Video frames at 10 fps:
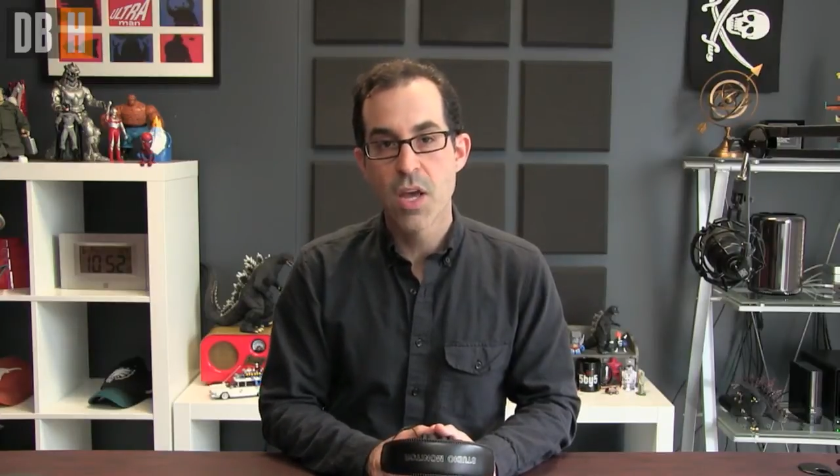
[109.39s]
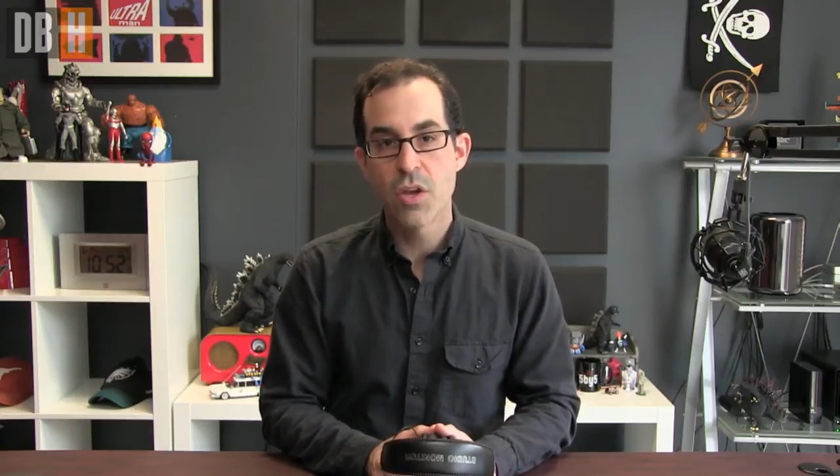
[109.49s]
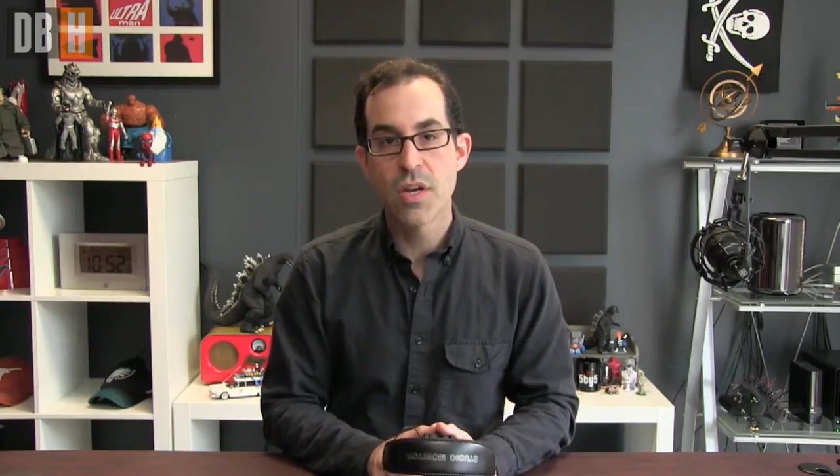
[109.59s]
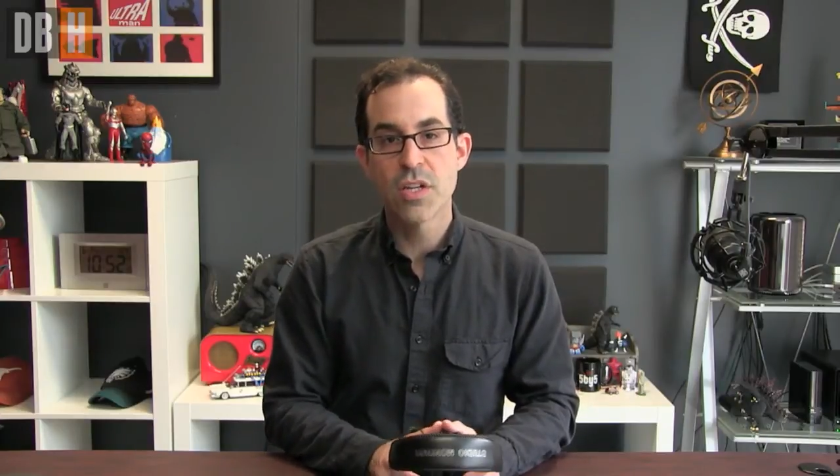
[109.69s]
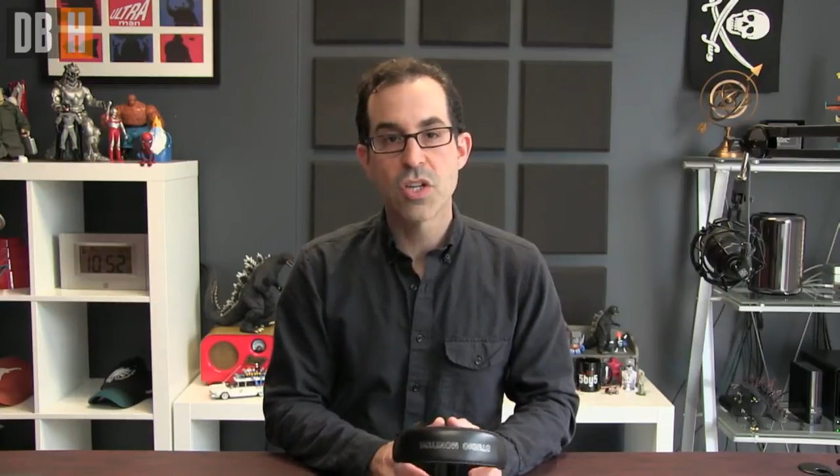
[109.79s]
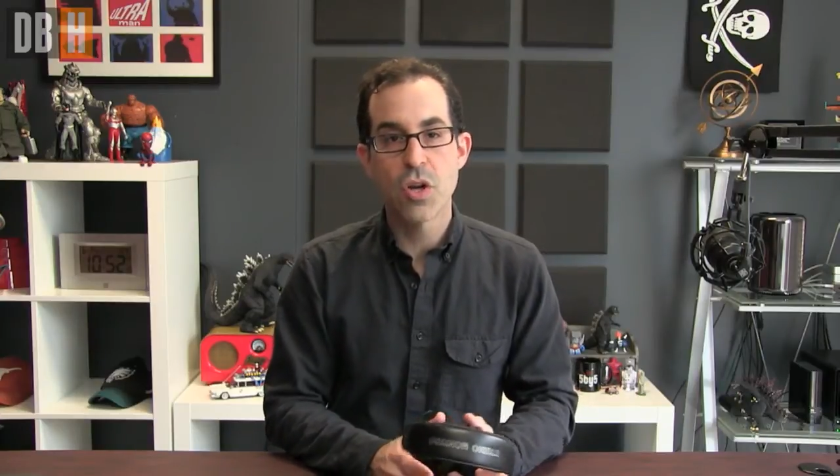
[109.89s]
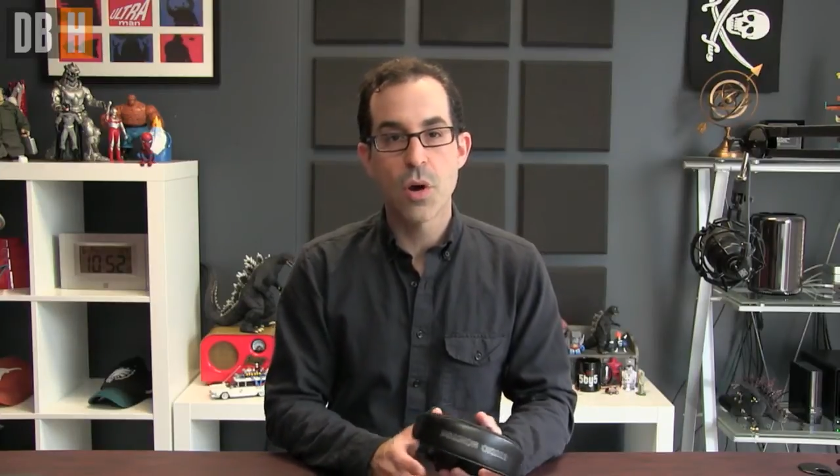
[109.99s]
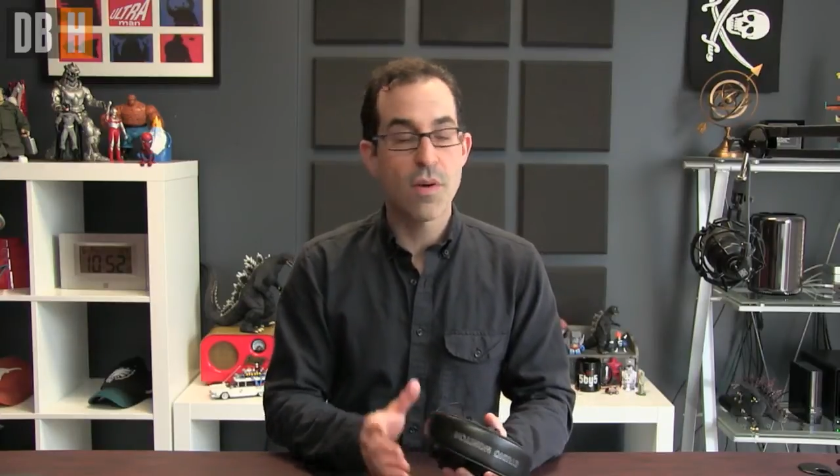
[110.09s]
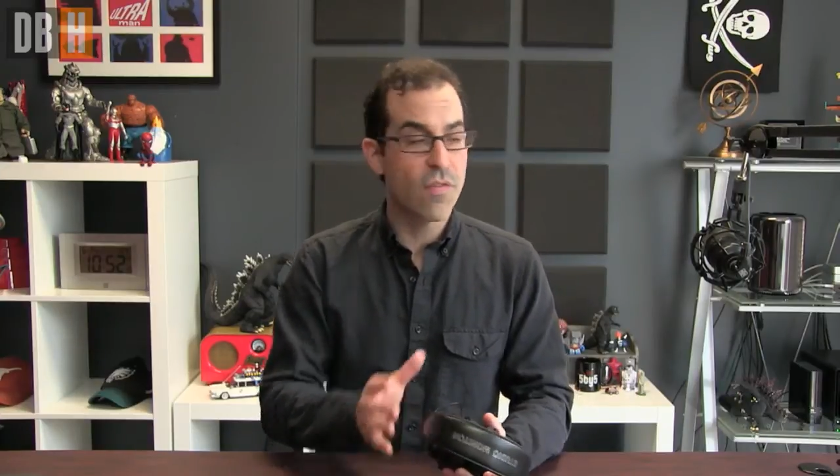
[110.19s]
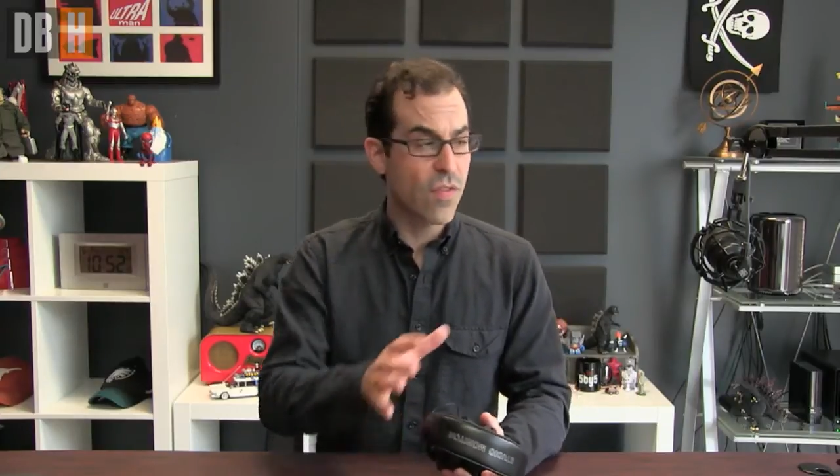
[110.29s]
You need to
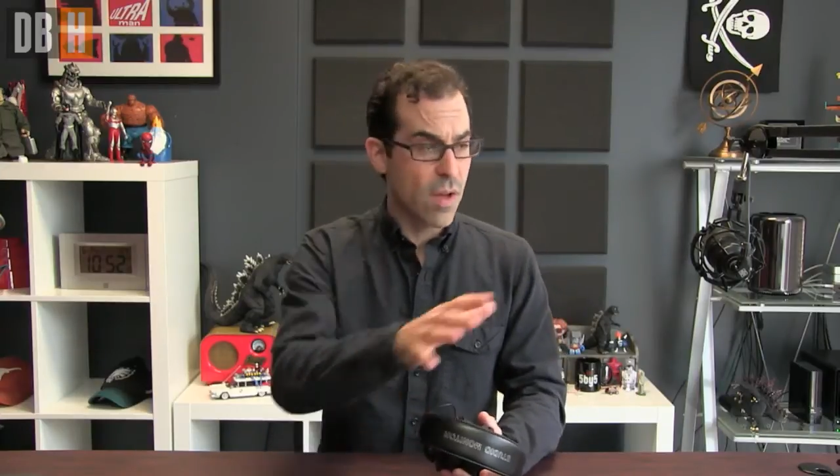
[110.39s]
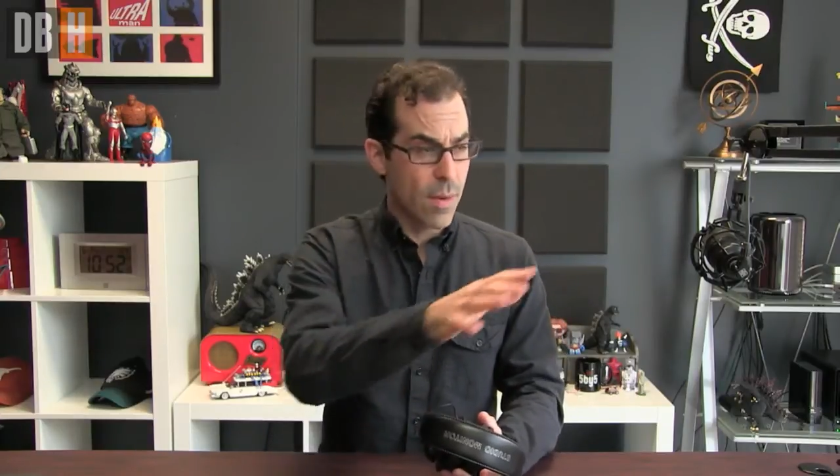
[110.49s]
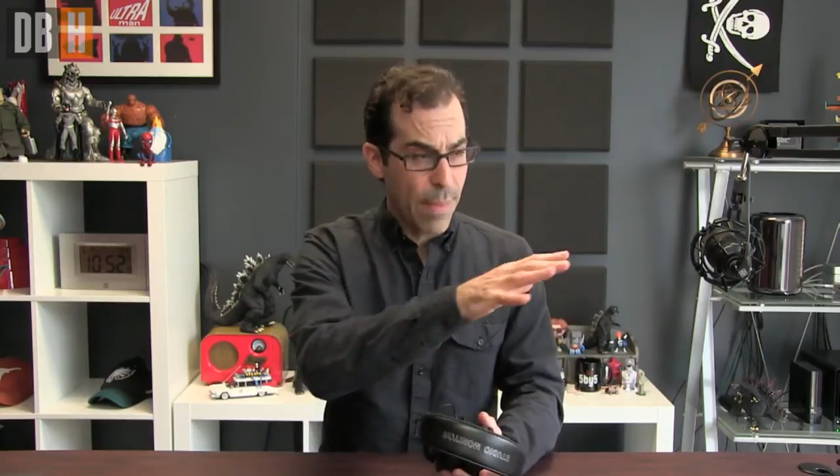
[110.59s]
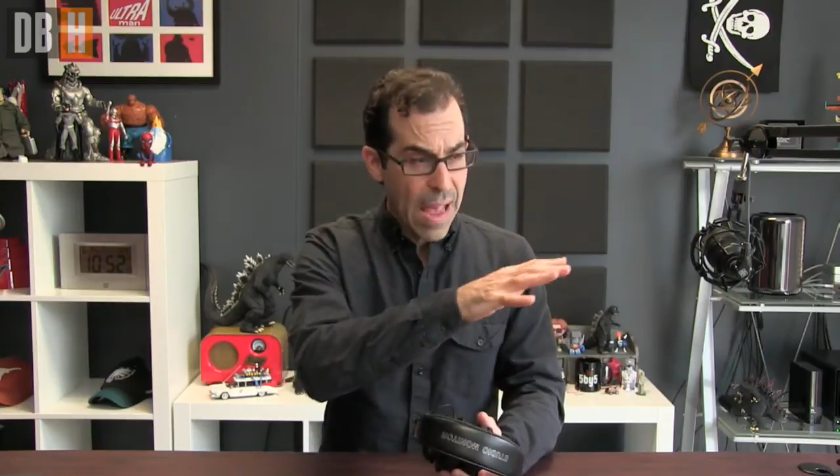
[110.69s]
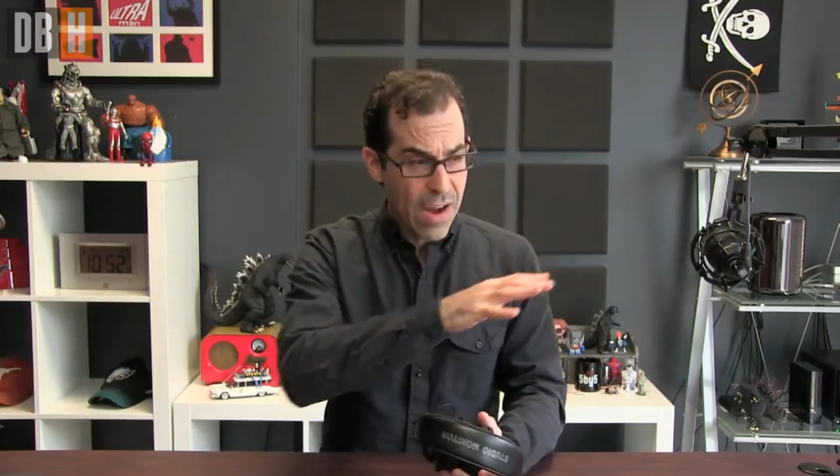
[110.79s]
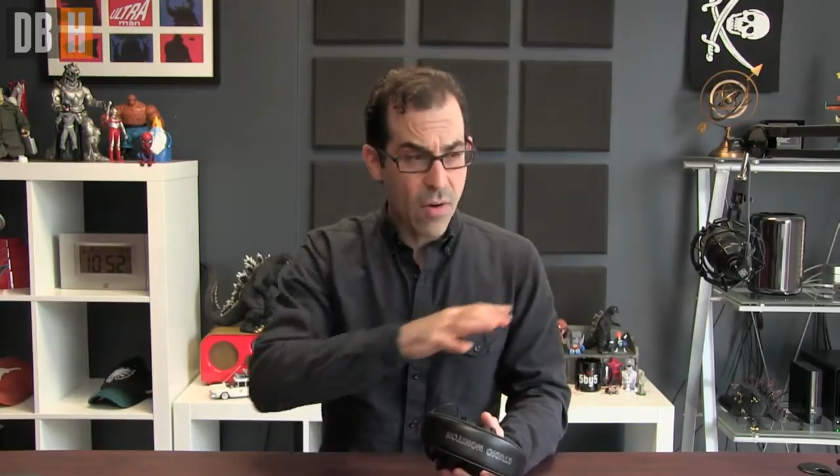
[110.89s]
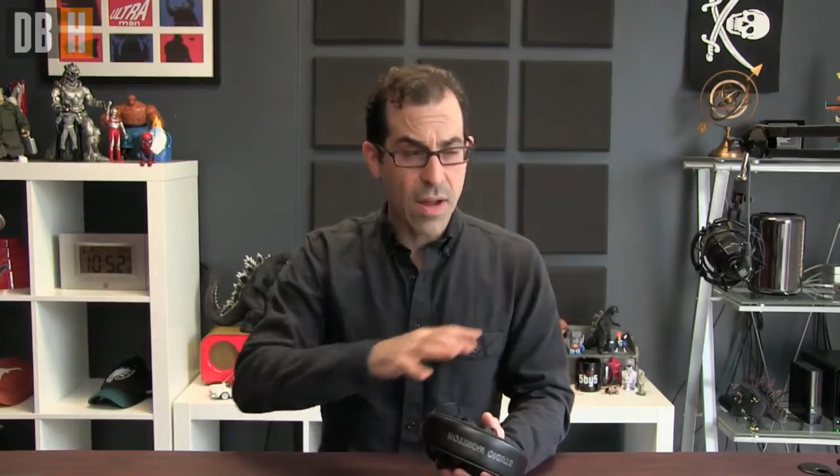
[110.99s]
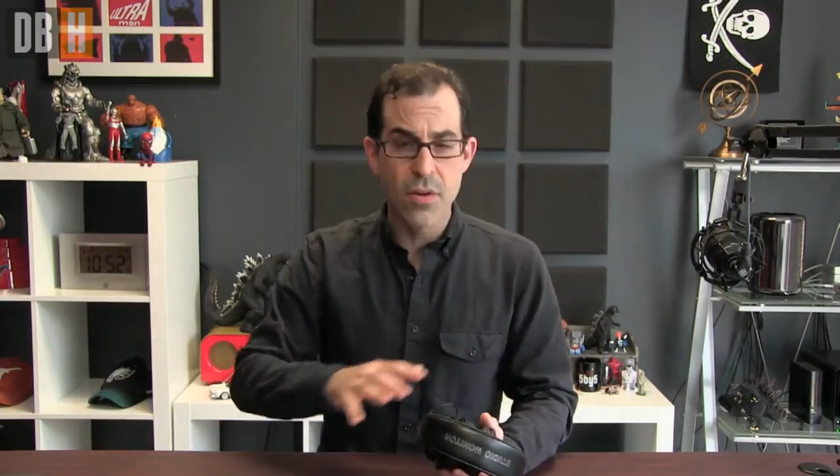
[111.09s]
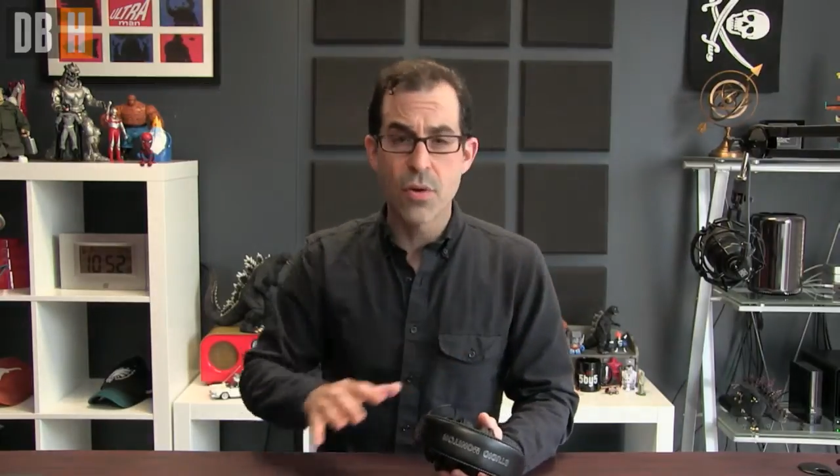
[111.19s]
know if that background